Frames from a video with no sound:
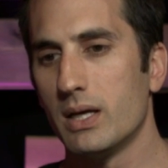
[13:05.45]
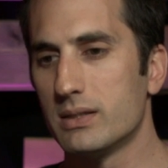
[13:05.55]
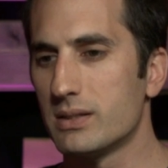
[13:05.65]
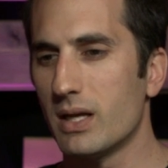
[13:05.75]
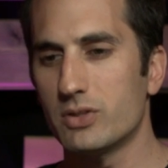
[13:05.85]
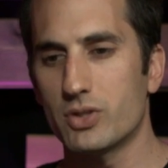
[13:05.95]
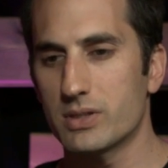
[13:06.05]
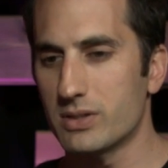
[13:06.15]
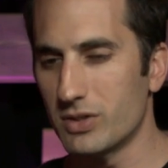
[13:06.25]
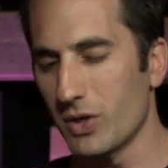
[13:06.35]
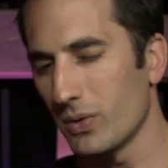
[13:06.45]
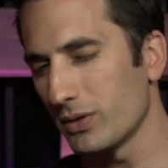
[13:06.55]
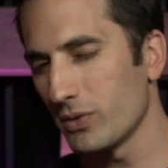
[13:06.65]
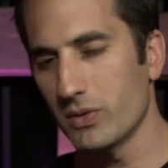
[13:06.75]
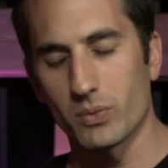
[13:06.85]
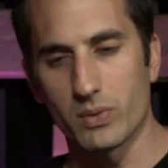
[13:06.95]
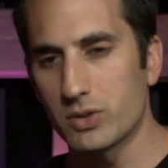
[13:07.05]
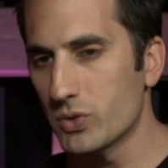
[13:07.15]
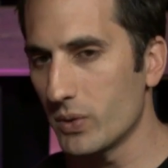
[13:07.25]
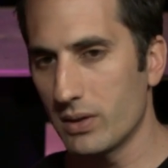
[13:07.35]
It's not just going through the
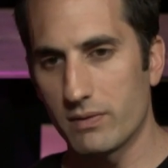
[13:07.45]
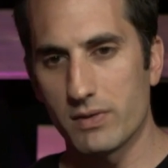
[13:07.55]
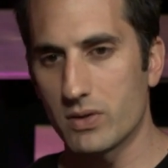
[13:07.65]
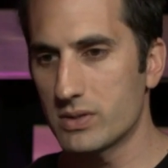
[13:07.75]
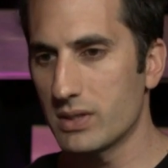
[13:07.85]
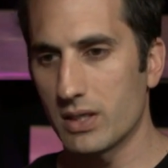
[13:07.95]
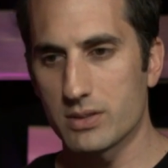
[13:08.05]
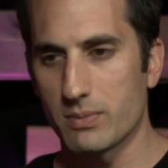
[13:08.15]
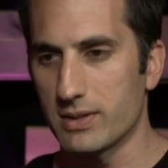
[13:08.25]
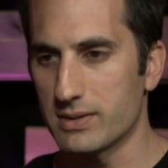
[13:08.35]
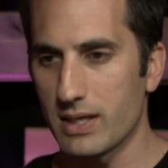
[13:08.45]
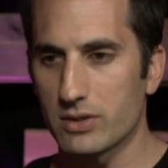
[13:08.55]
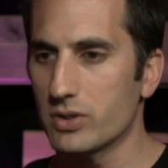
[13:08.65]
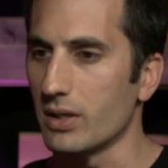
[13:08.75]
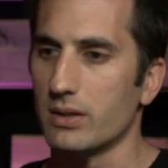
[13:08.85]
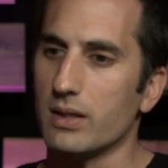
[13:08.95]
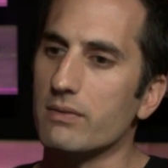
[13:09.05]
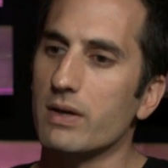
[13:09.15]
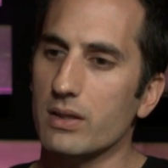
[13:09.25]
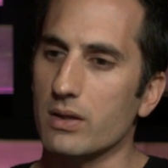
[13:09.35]
ritual of those things, but it's actually
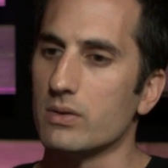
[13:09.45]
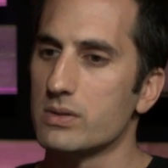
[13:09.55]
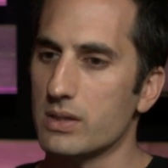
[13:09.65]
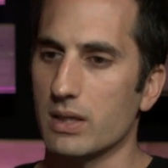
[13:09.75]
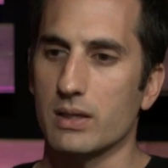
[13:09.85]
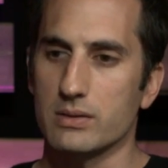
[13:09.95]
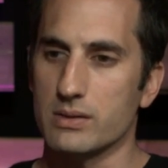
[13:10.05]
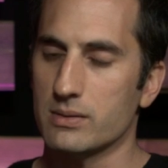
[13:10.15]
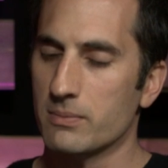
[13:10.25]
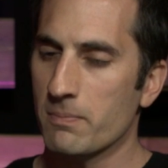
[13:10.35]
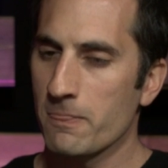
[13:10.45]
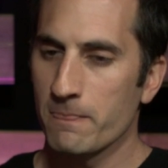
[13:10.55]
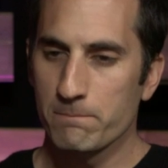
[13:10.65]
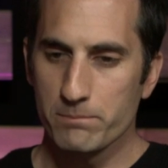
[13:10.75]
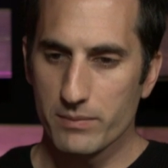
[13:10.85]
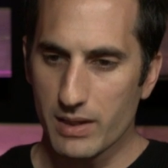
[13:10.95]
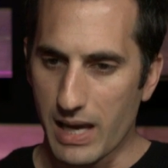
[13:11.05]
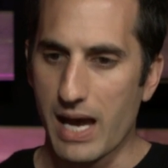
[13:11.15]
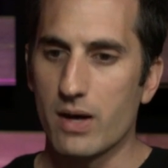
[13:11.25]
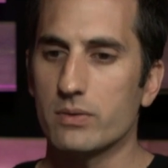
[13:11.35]
living those things
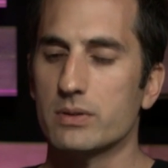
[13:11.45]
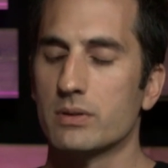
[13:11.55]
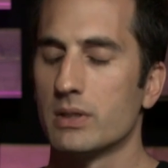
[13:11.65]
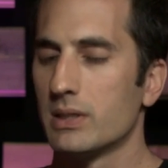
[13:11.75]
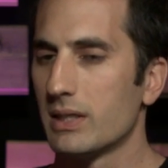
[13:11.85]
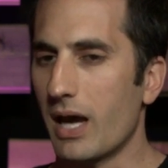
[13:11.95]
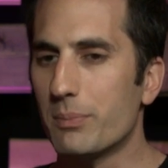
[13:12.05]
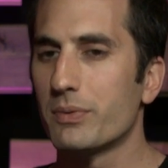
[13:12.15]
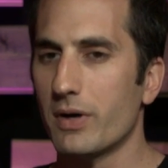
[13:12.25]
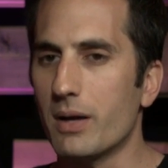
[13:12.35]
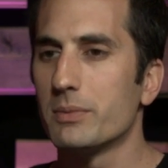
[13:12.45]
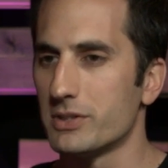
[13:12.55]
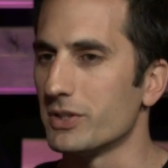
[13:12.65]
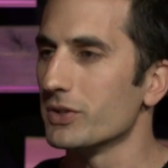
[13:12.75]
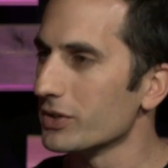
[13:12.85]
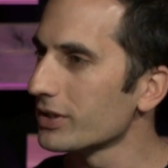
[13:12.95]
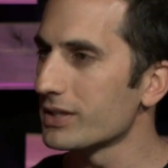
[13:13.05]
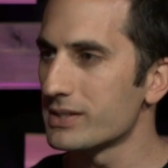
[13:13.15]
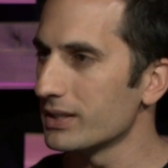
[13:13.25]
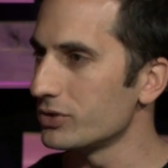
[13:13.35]
out. I promise you, you're going
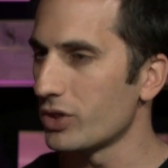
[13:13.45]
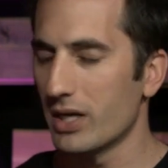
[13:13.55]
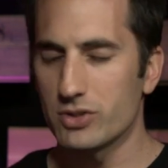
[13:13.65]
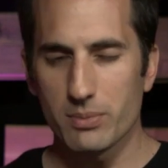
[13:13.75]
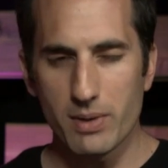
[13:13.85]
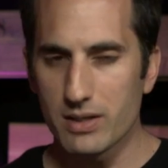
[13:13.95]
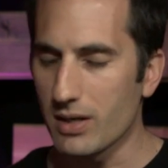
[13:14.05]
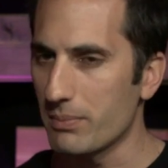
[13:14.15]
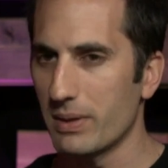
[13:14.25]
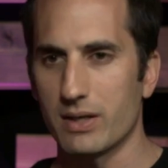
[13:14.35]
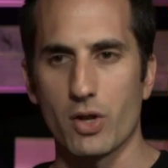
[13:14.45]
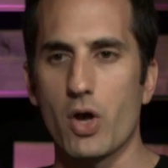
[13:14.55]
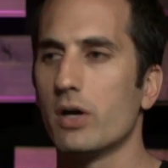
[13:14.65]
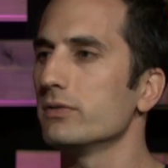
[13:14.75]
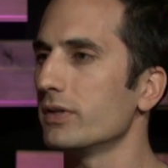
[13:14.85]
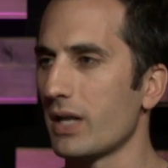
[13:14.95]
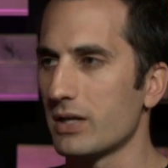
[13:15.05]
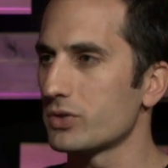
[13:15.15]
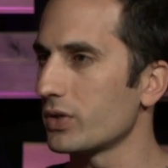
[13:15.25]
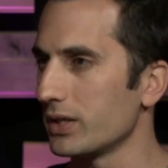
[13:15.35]
to see change. It might not be an
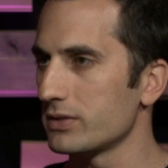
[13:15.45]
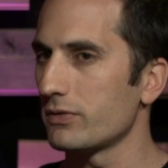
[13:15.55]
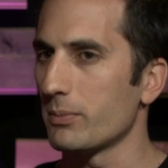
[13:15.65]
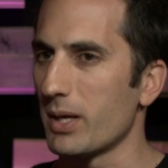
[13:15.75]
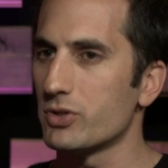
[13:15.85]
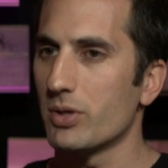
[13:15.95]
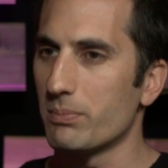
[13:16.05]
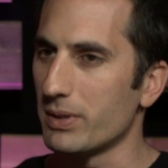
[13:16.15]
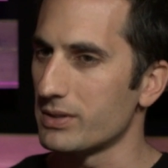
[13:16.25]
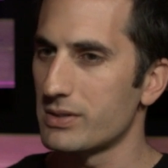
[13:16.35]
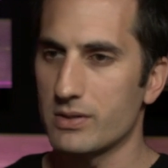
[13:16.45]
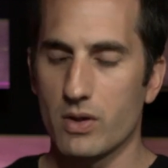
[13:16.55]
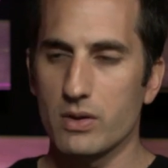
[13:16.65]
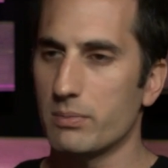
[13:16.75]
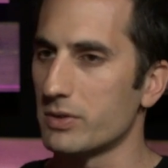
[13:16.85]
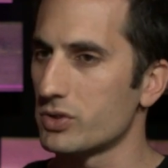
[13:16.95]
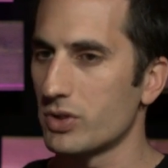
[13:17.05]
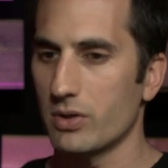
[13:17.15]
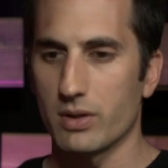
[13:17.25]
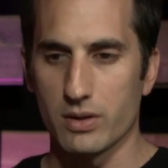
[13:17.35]
overnight transformation, but slowly but
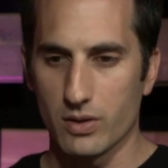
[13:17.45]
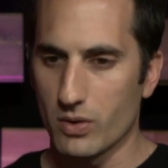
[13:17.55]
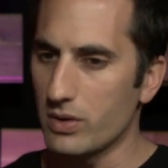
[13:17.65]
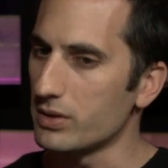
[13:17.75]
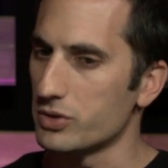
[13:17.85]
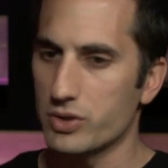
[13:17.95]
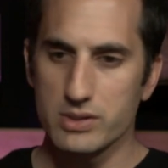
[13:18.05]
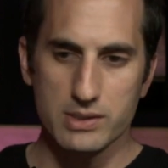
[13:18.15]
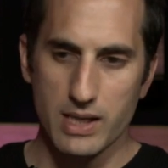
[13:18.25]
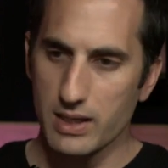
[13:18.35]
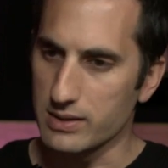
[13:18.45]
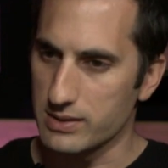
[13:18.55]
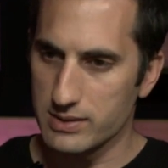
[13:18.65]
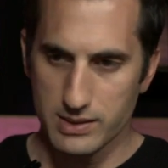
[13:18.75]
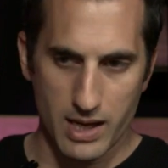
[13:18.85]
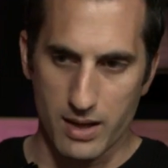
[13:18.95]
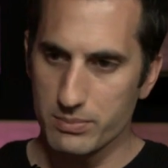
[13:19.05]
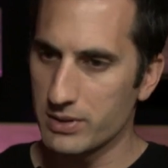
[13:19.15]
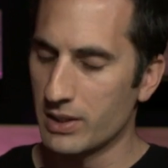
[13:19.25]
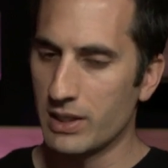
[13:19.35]
surely, the goal is just take a step